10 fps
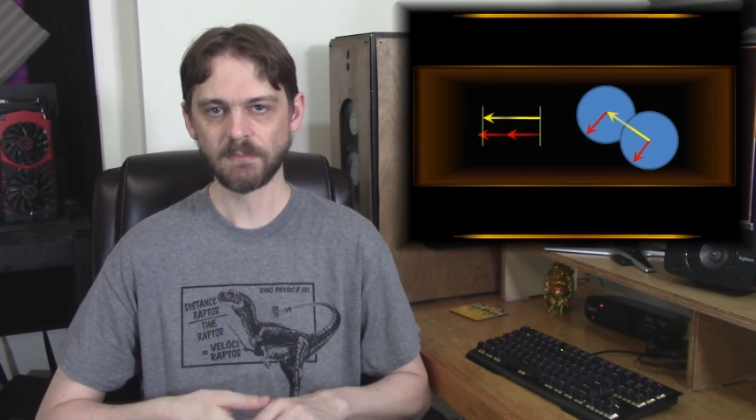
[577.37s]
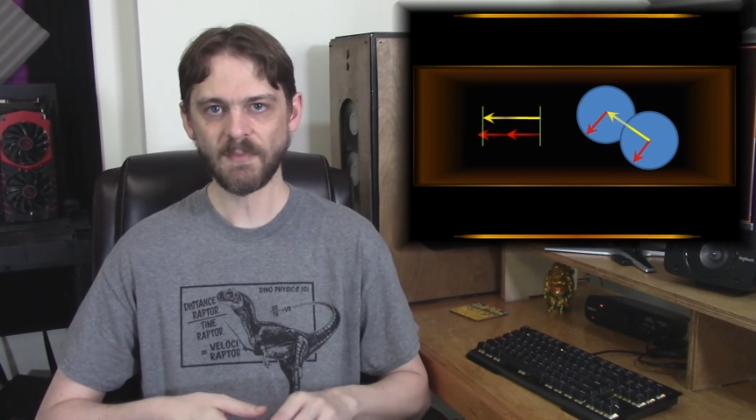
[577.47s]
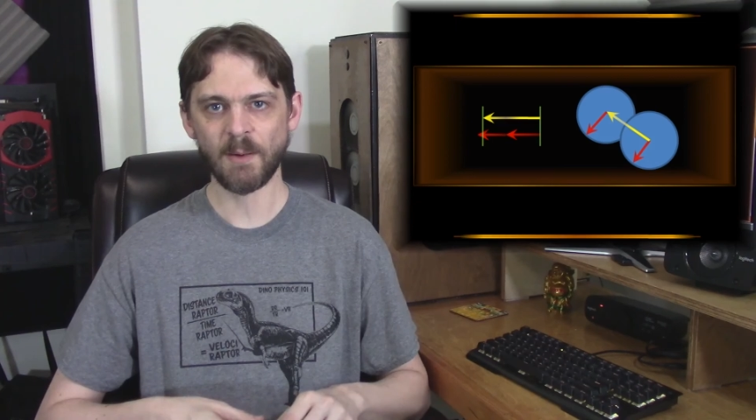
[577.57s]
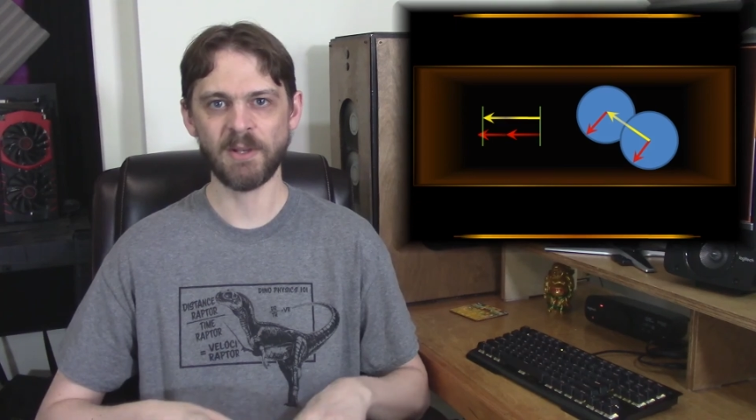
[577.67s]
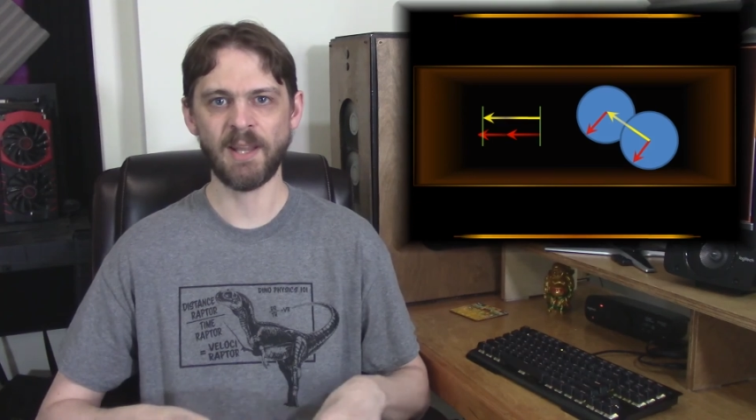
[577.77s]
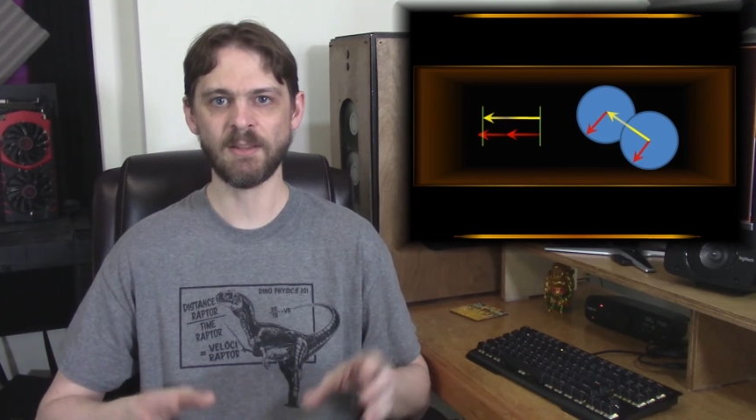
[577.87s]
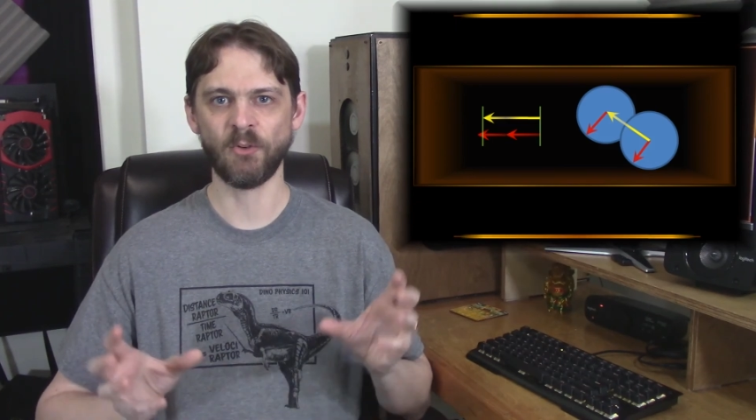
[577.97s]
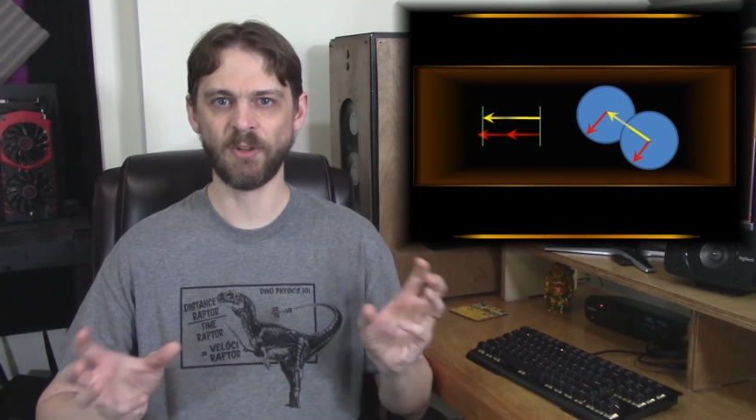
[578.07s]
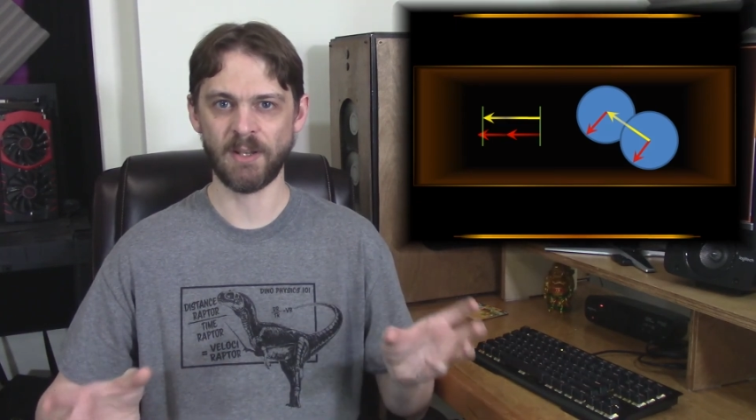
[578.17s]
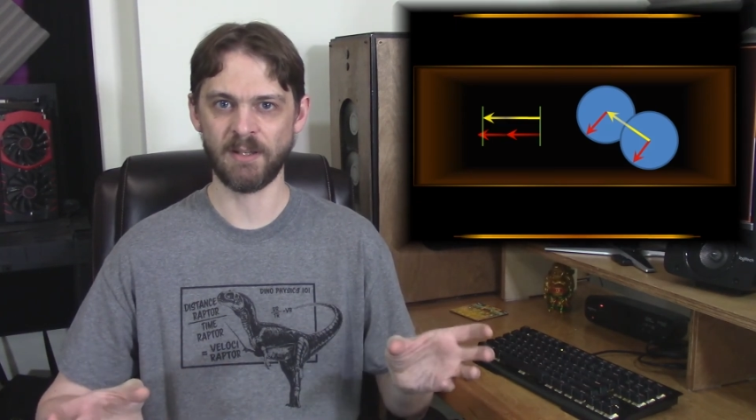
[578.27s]
and we take
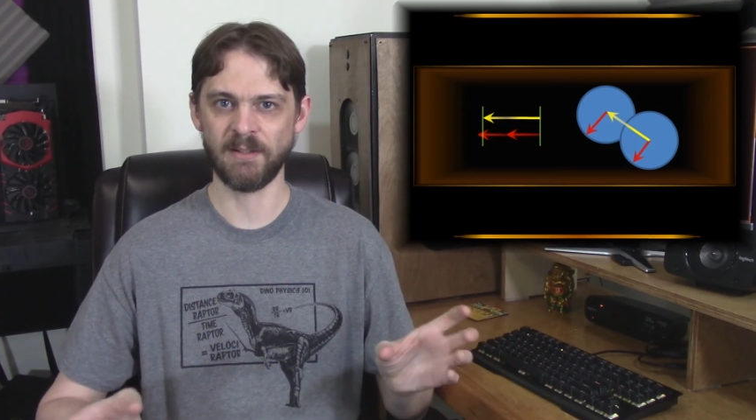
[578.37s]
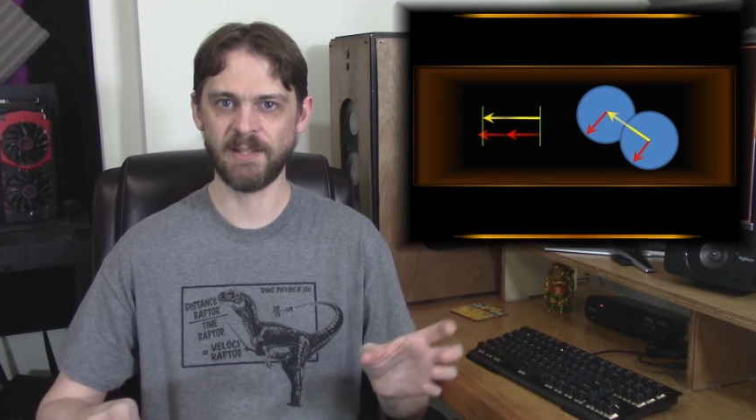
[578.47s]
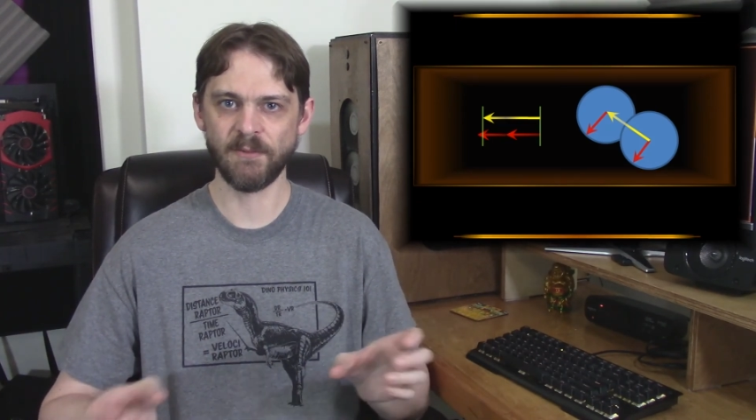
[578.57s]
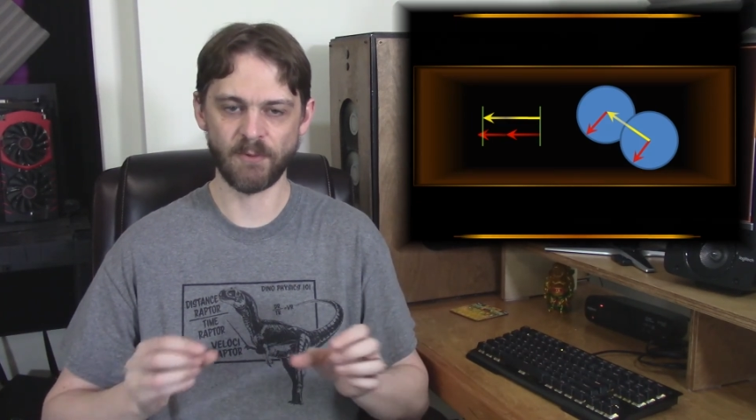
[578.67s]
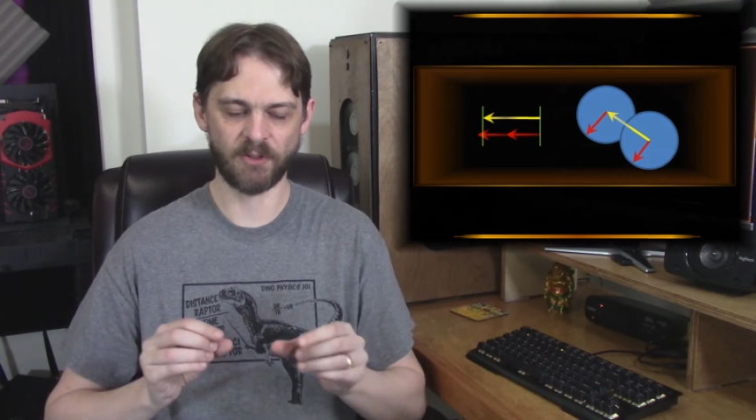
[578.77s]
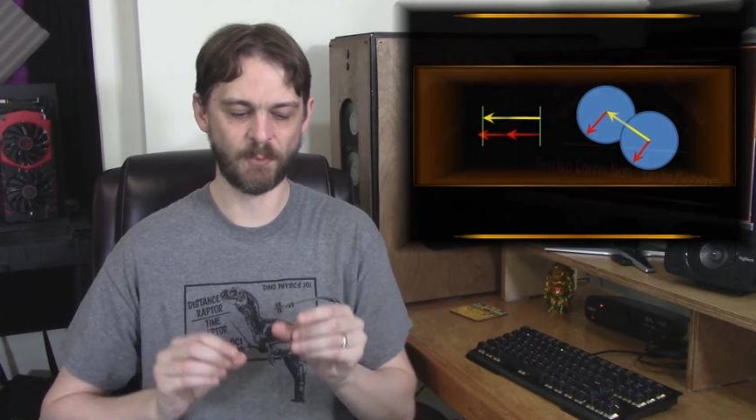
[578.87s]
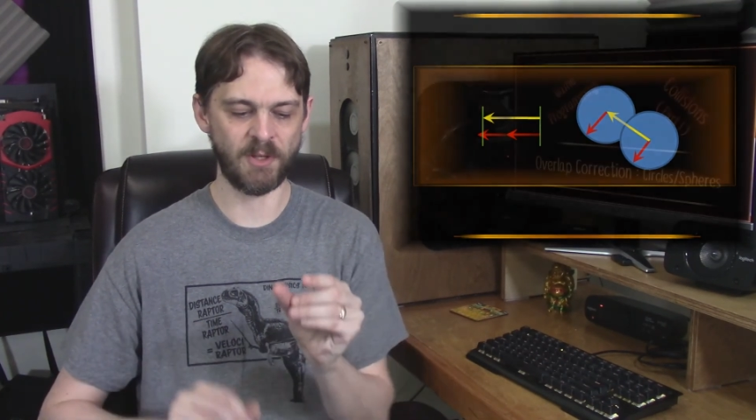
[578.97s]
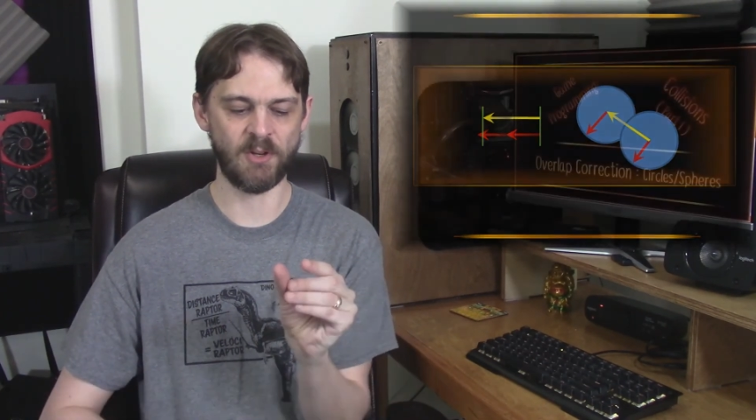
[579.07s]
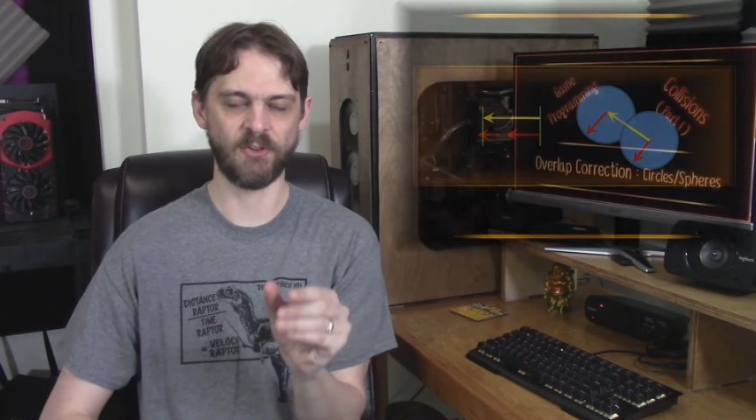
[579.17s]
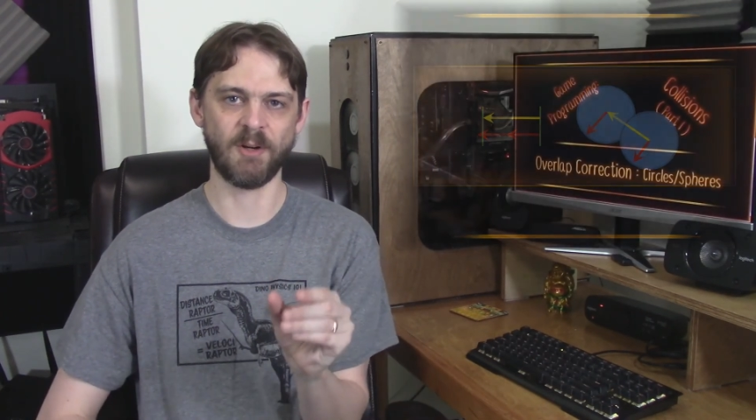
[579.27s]
those in a difference and we
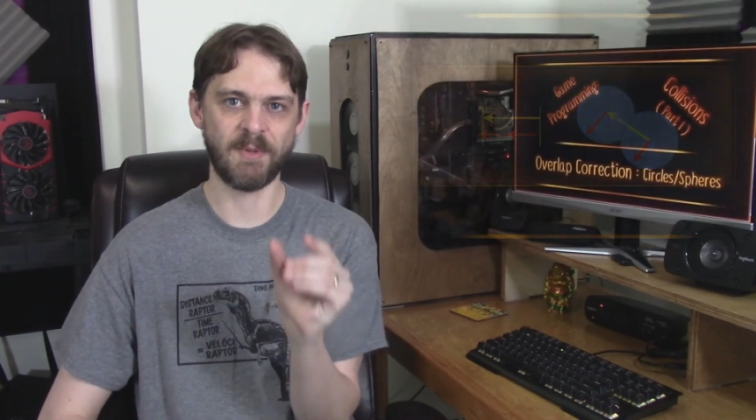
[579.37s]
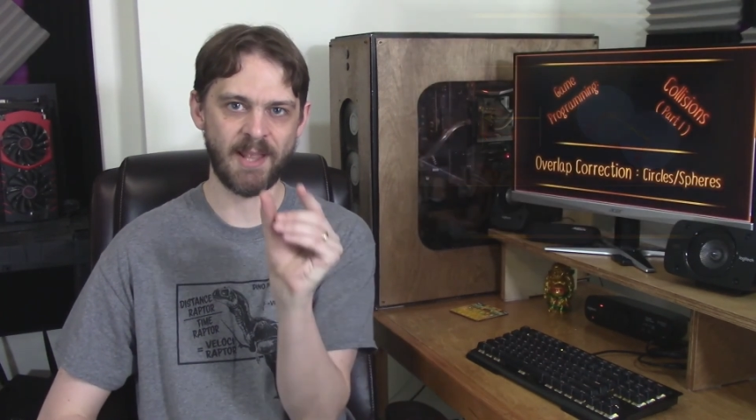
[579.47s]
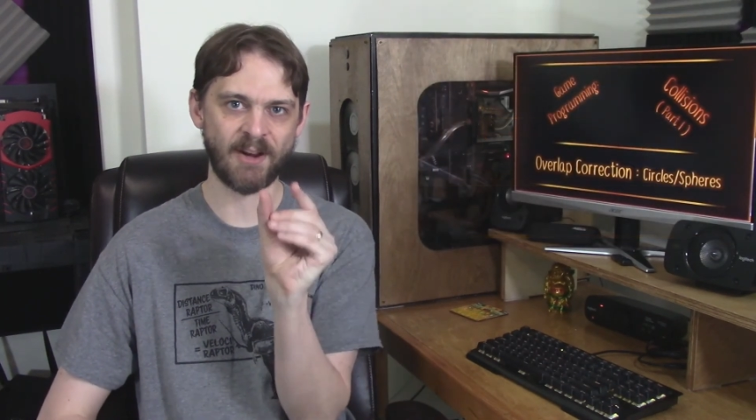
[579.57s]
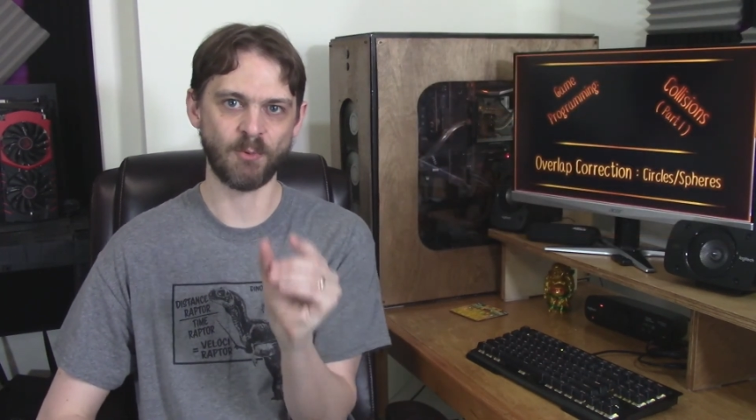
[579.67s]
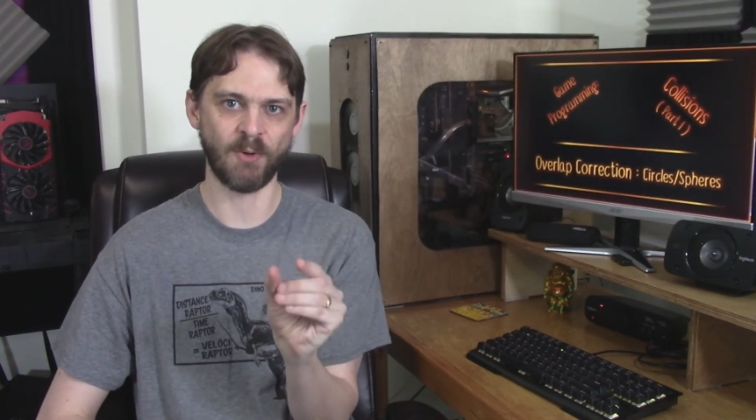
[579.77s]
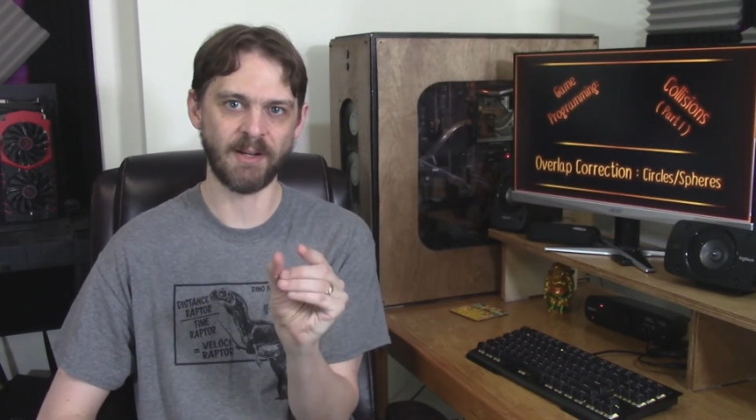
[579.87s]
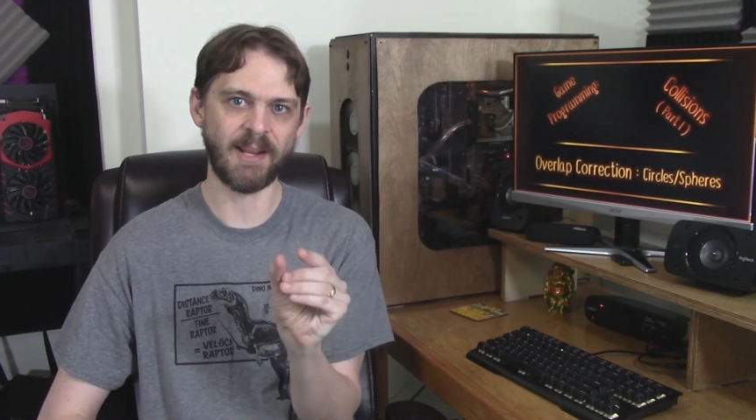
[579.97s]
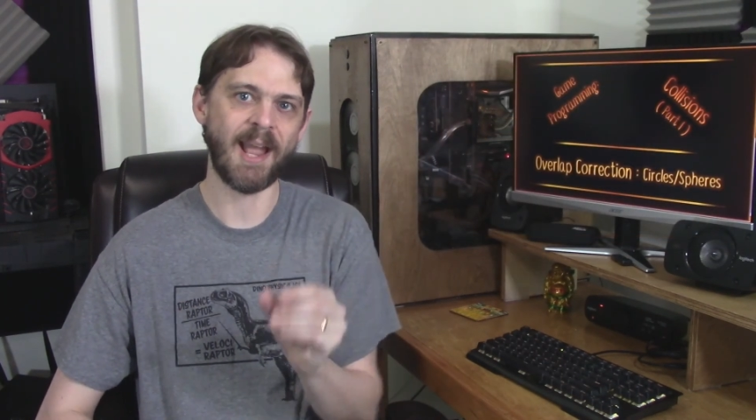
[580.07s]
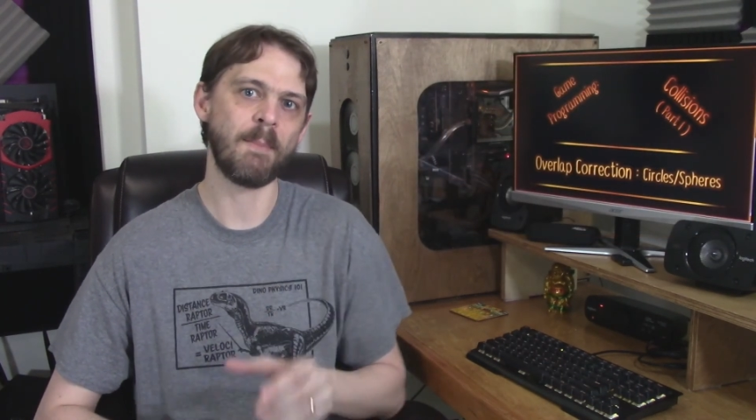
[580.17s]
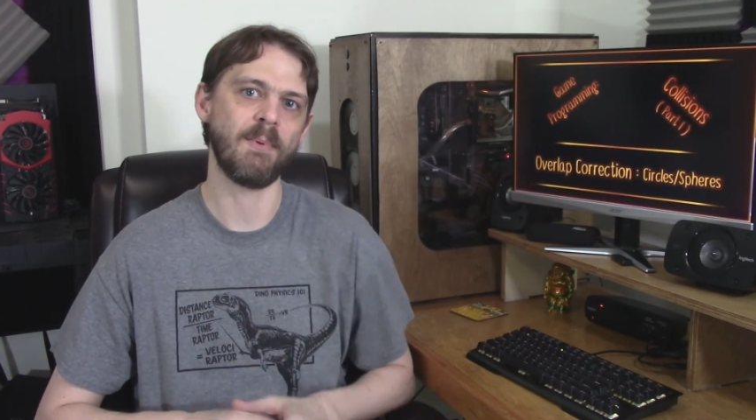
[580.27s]
determine the actual
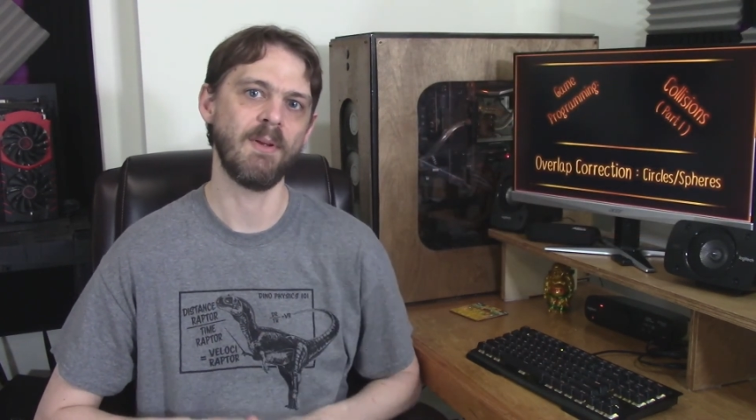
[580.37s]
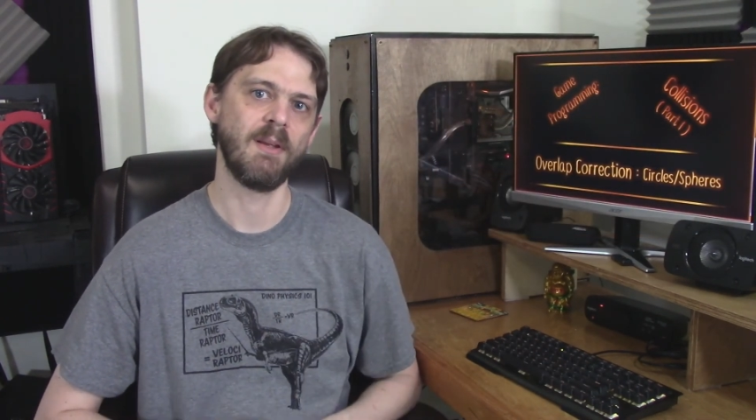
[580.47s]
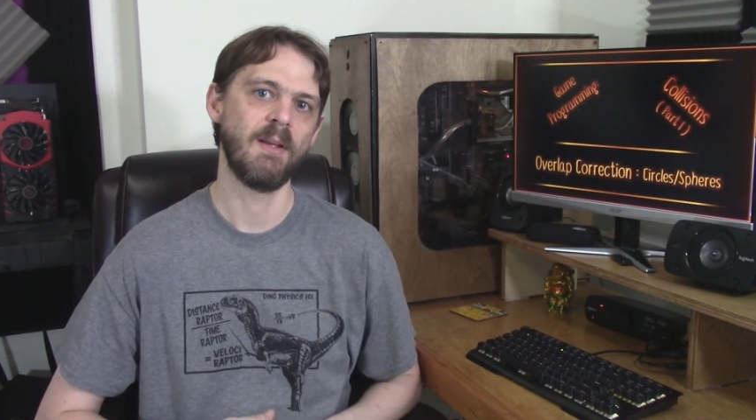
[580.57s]
gap